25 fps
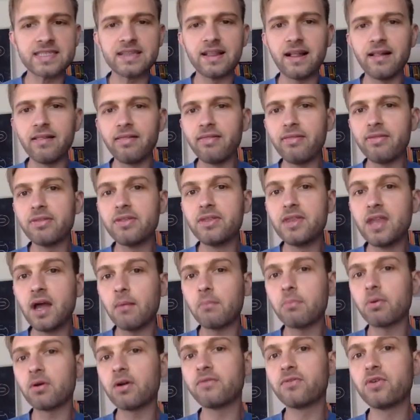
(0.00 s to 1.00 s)
and the
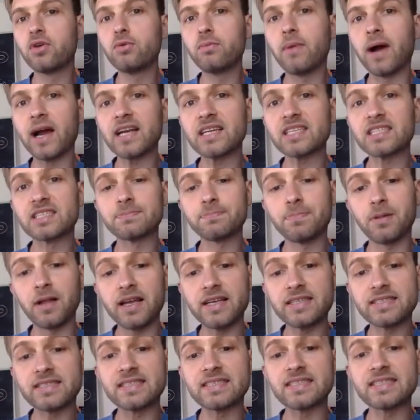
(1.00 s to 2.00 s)
number of U minus
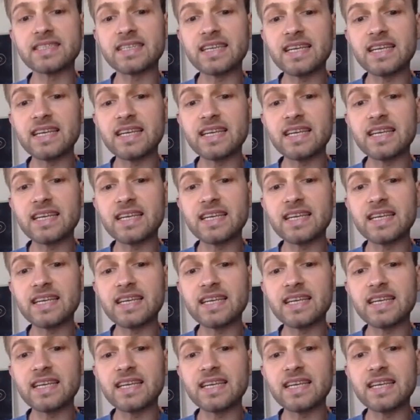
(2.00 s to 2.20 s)
splices